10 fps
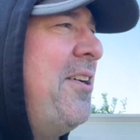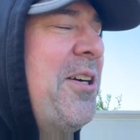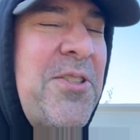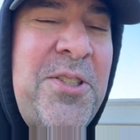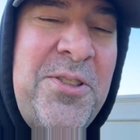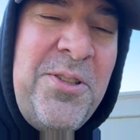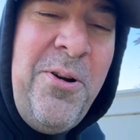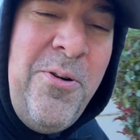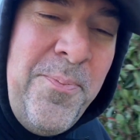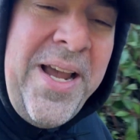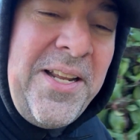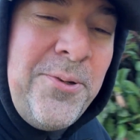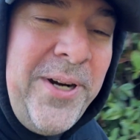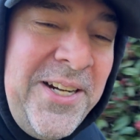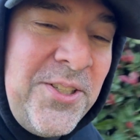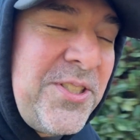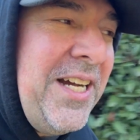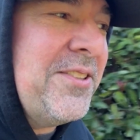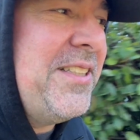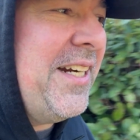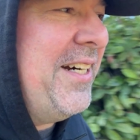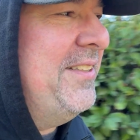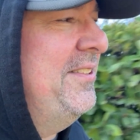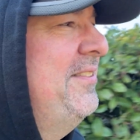are so many writers out there,